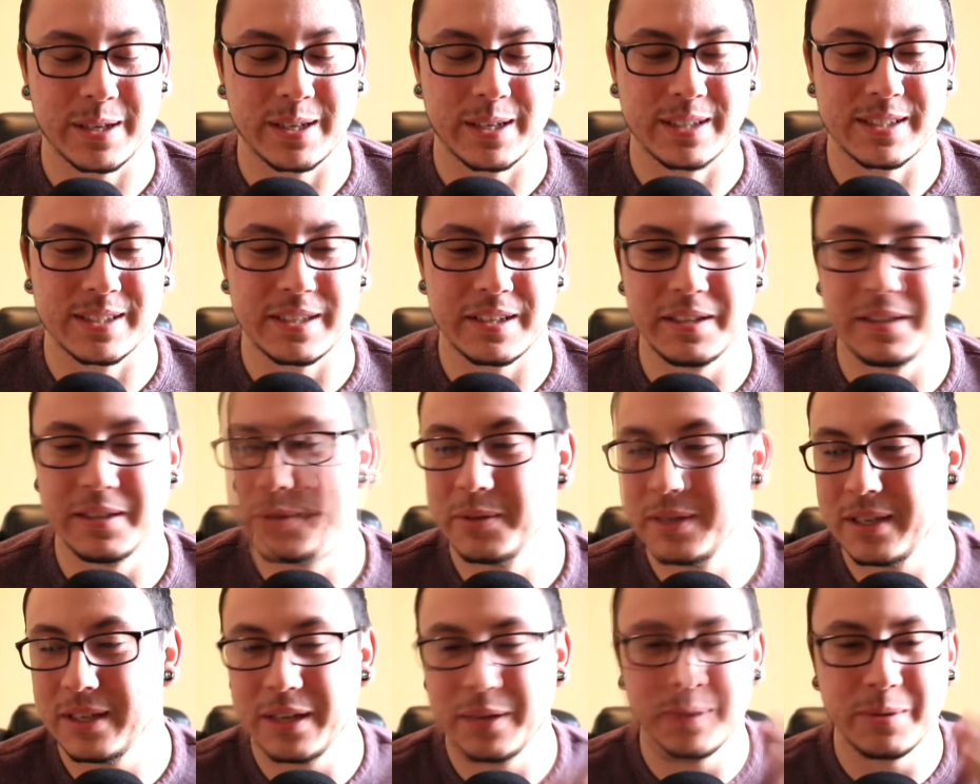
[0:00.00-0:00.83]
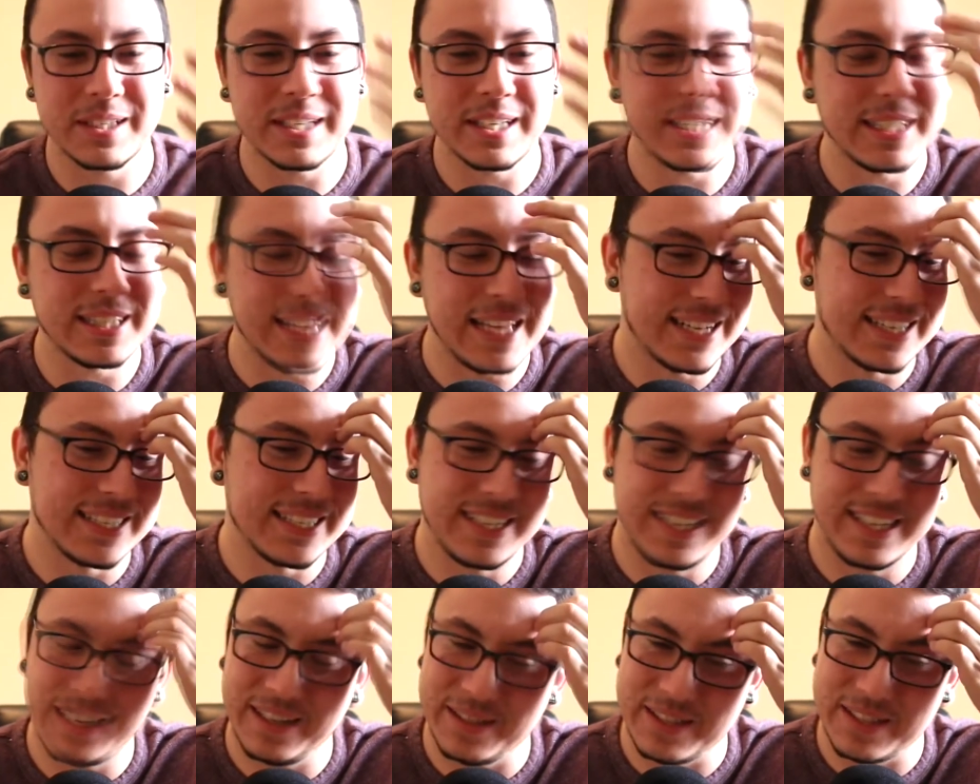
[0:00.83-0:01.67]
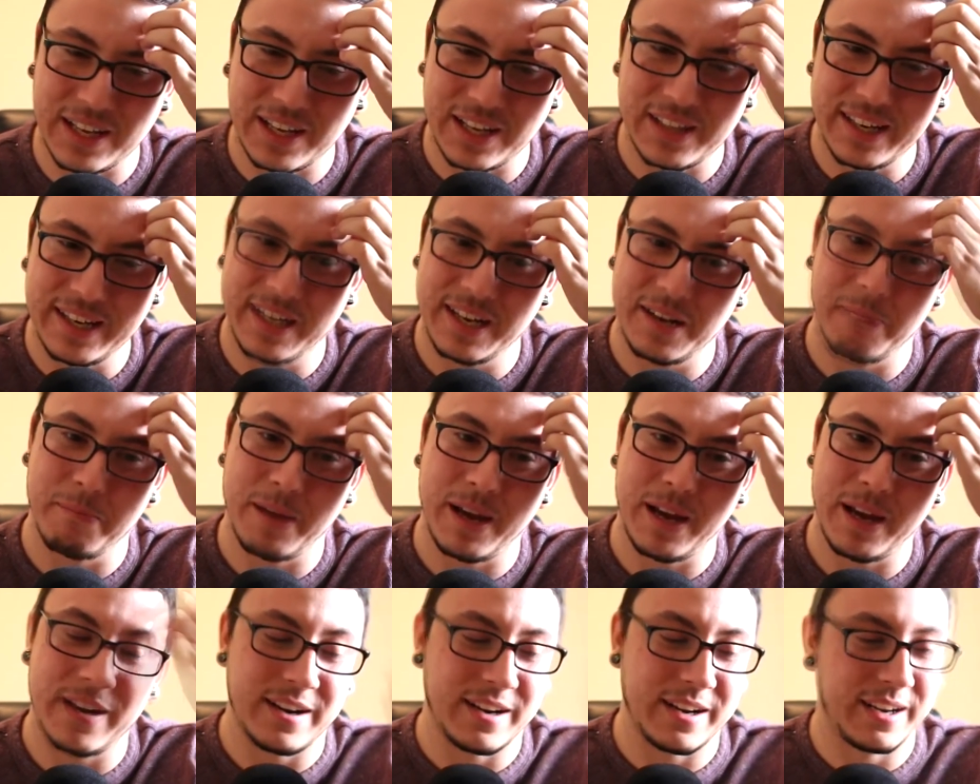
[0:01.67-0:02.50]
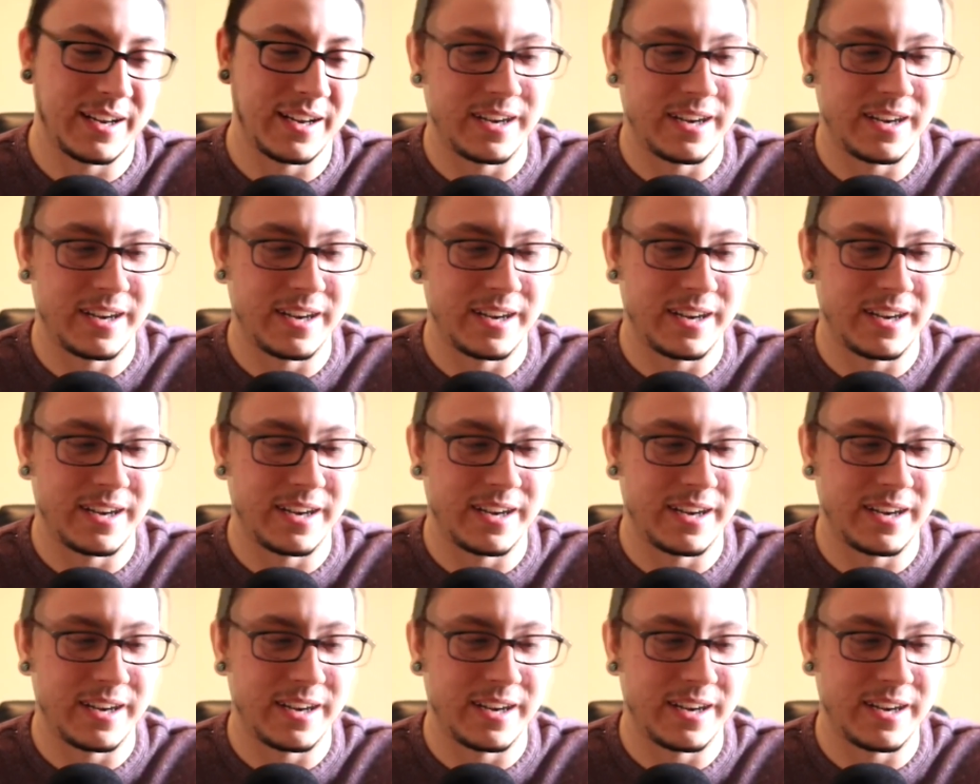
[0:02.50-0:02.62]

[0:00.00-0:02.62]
because it was, it was like last night I was like laying in bed and I,